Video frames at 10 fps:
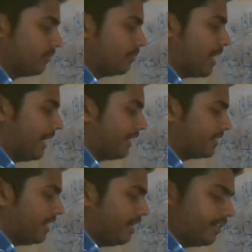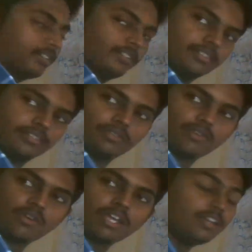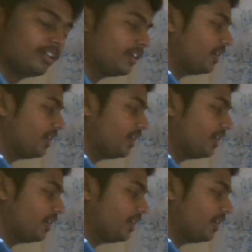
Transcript: matrix A, okay,